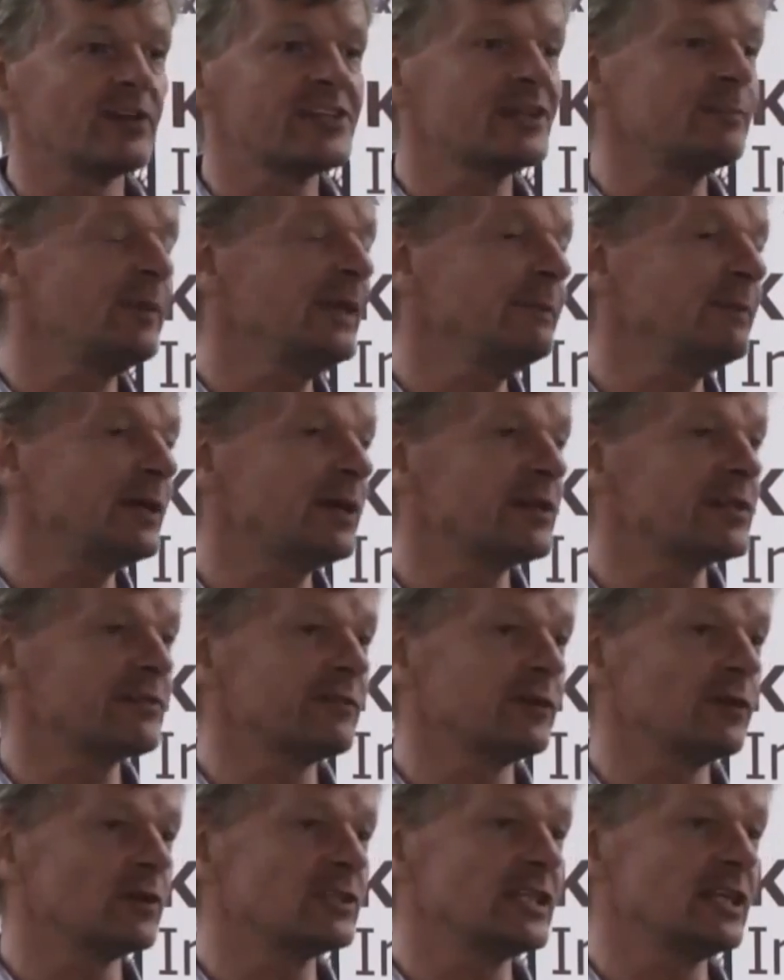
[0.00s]
possibly because
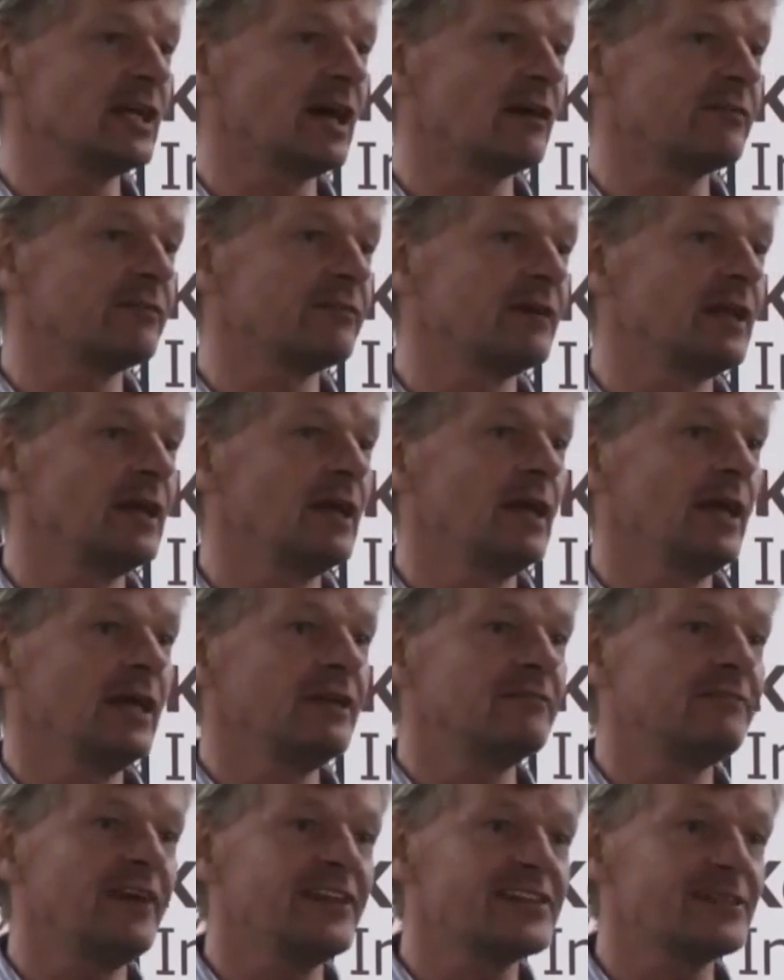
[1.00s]
of not enough
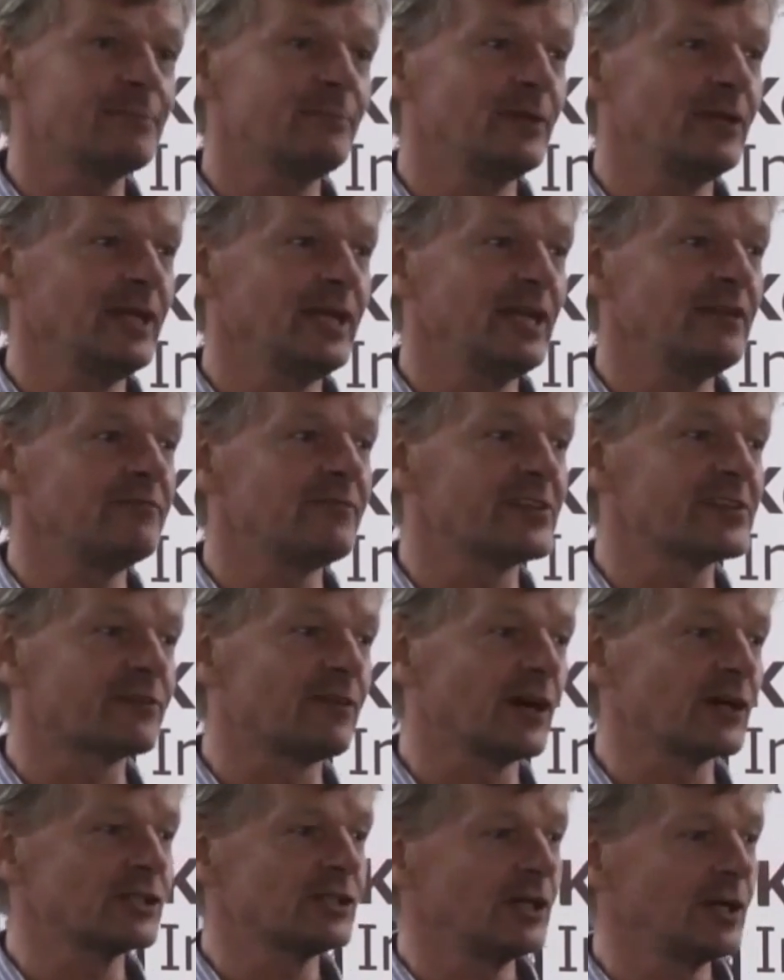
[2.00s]
investment in
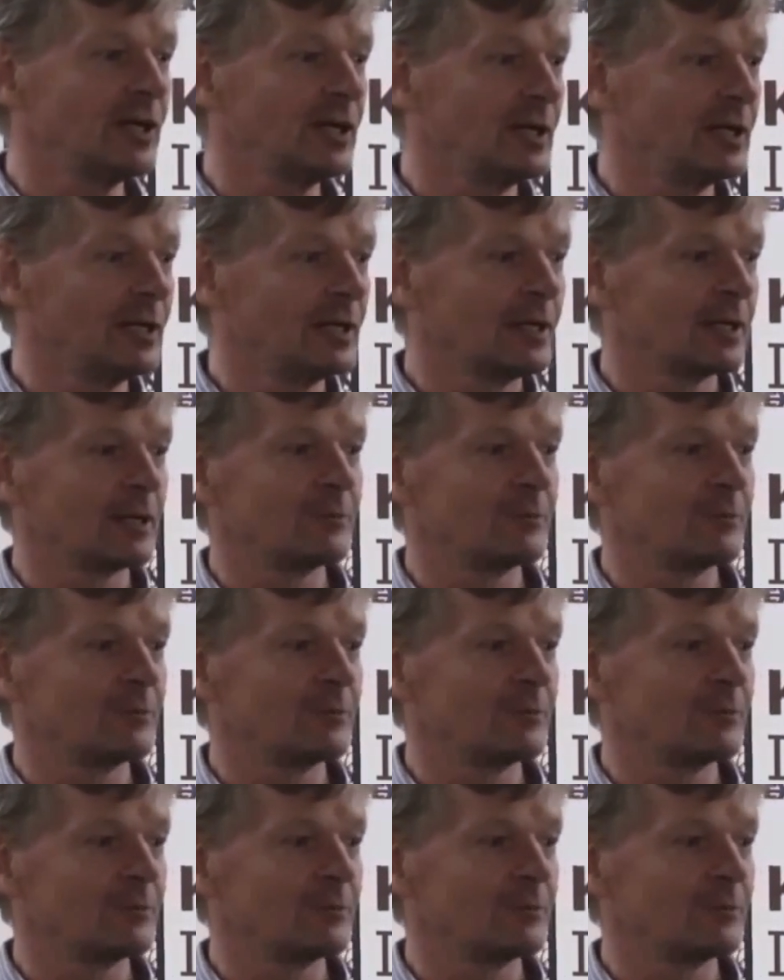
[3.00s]
infrastructure,